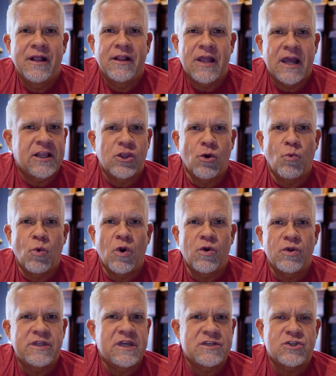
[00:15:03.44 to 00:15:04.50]
like the
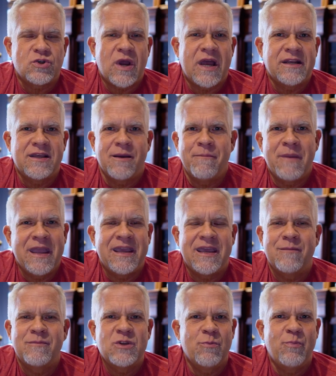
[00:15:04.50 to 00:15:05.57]
world has tried to make
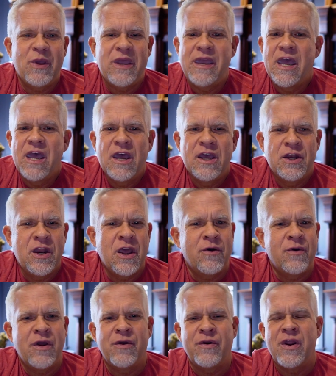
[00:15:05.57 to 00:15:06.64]
him to be. No,
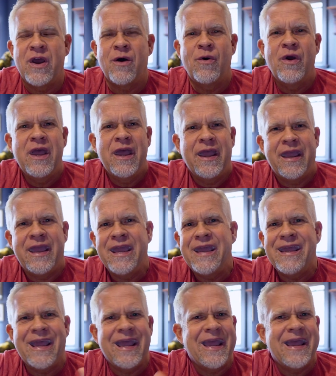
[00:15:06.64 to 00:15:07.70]
no, no.
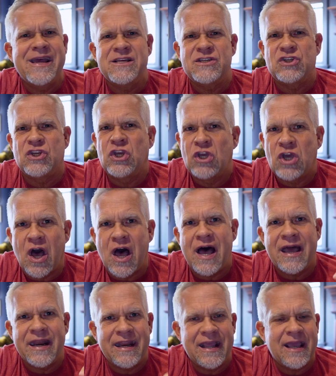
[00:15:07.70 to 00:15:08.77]
He is
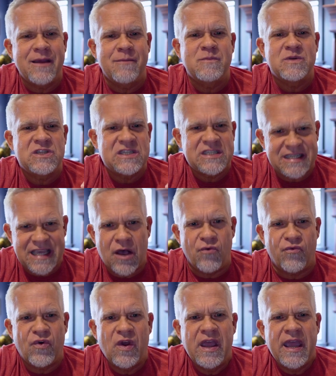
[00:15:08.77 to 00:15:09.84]
God
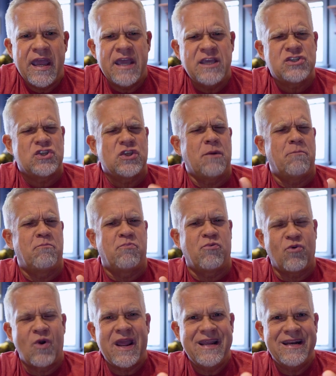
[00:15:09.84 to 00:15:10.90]
himself. He's the
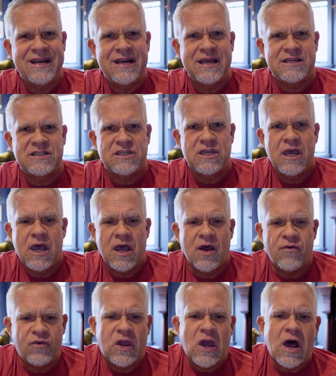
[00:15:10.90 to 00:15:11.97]
brightness
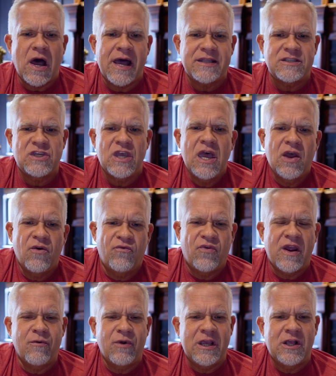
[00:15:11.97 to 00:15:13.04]
of God's
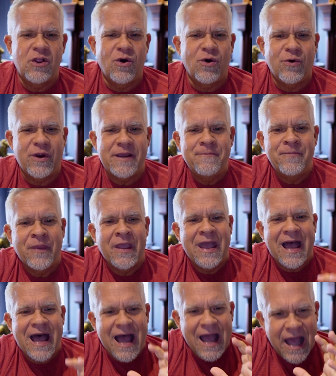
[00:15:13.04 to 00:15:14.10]
very glory.
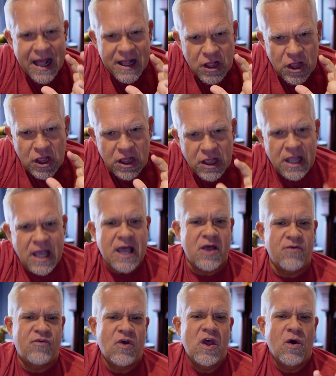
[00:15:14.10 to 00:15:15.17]
I
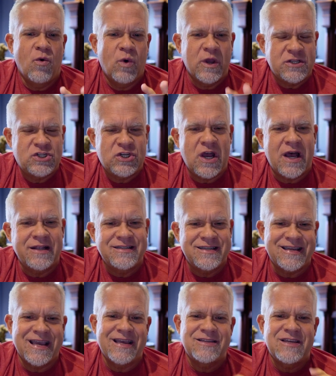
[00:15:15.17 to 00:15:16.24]
love what John
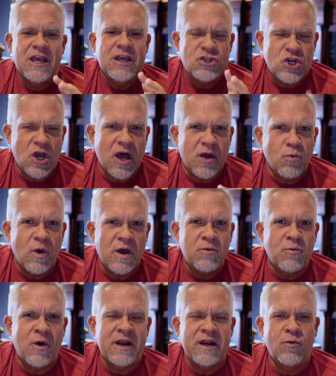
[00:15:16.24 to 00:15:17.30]
says, John
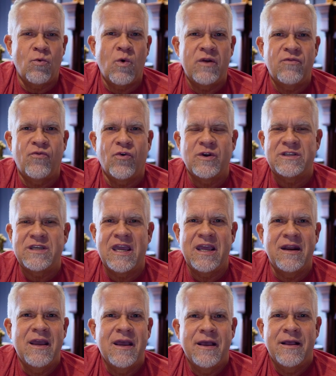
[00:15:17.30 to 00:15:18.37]
1:1 and 1:14.